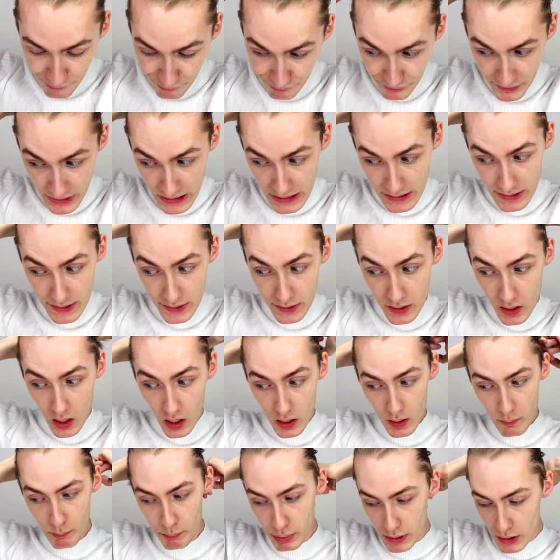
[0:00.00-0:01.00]
this is
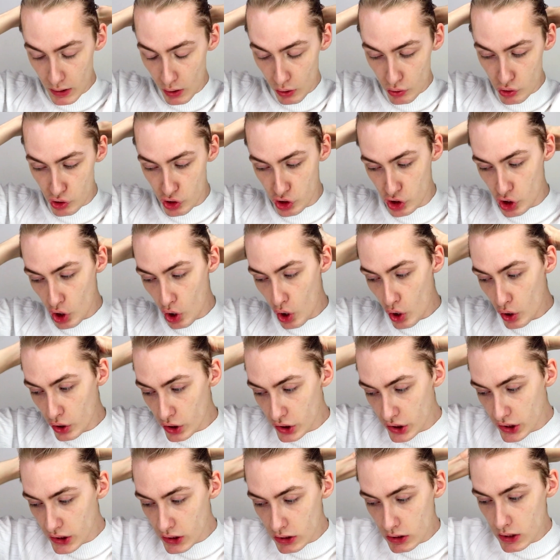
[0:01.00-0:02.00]
gonna be a
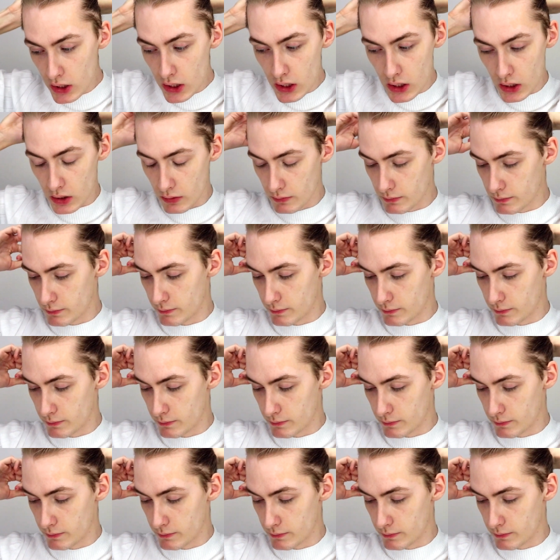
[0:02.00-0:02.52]
journey.